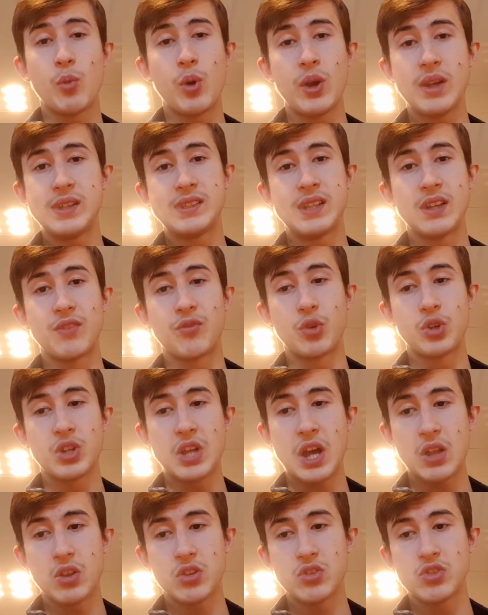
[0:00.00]
wasted for
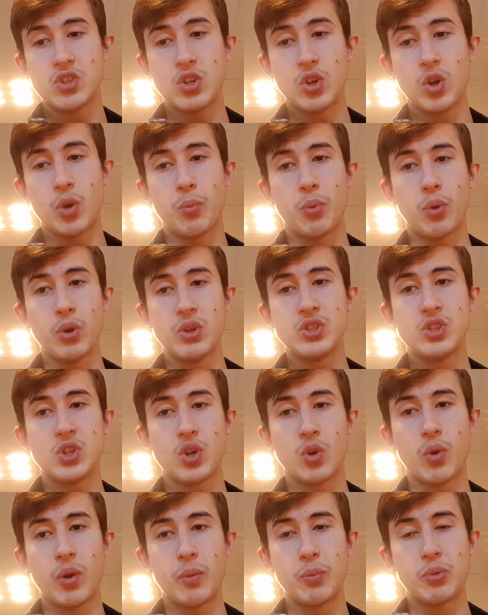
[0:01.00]
that
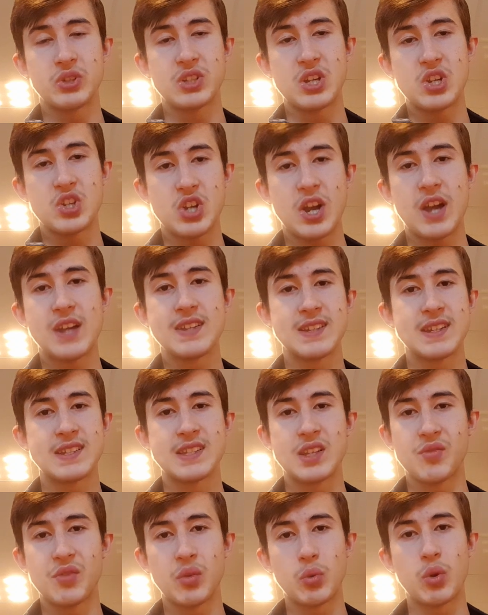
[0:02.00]
0.01% chance that
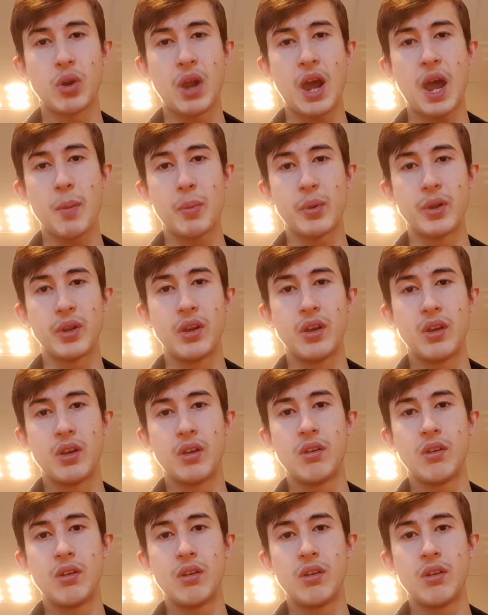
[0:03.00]
something would happen,